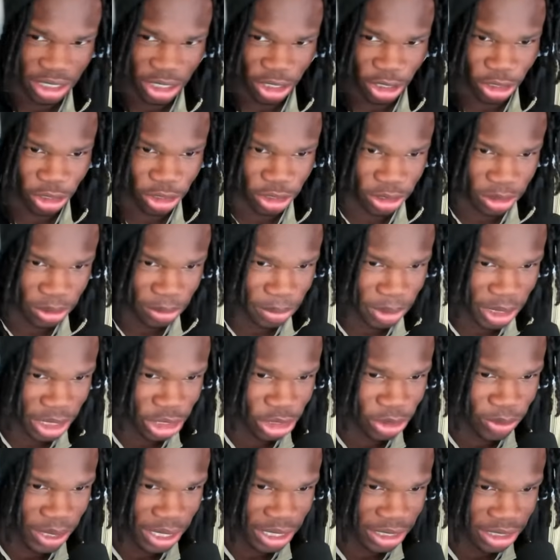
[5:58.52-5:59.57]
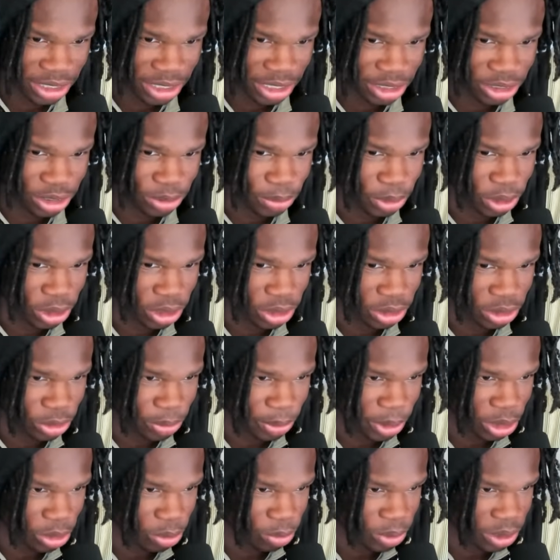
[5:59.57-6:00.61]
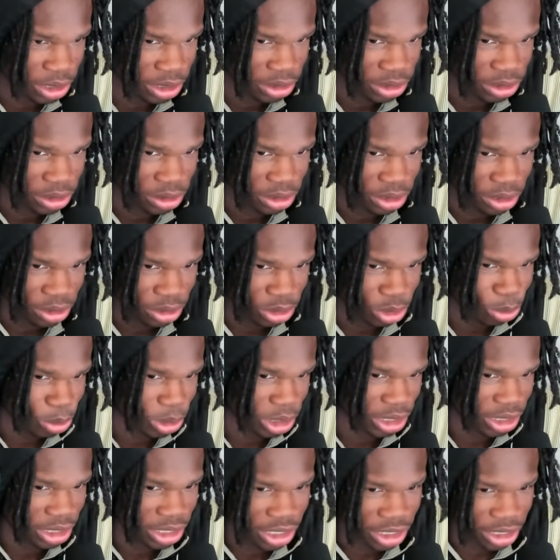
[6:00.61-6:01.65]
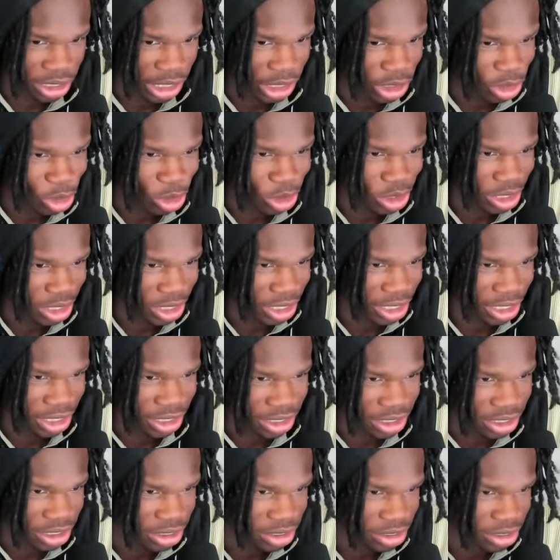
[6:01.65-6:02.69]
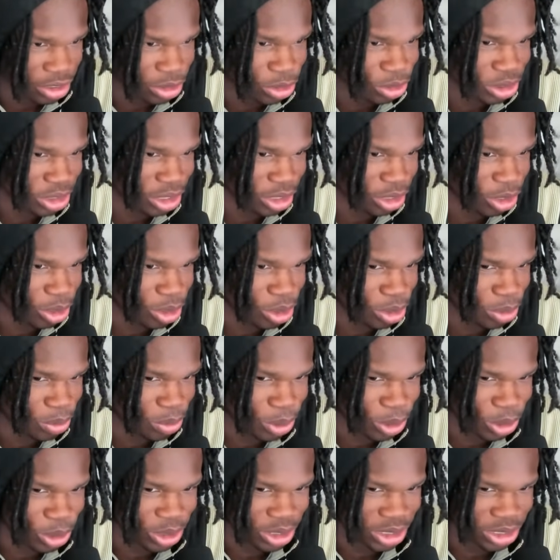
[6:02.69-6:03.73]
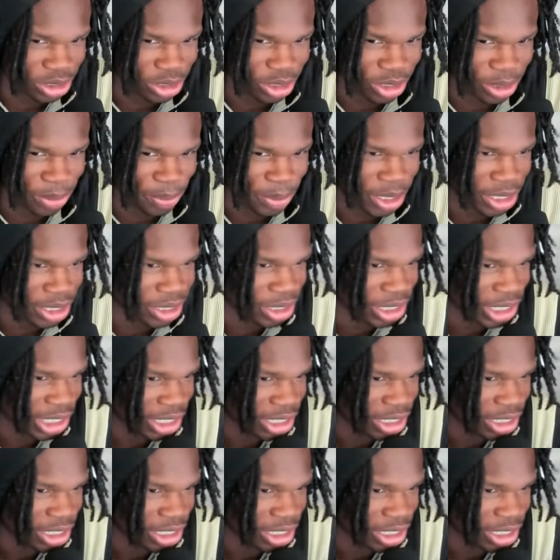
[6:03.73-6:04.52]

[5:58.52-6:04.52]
hurt. But I know I had to catch the ball no matter what. Nobody cared how hard I got hit. As long as I caught the ball, that's all that matter.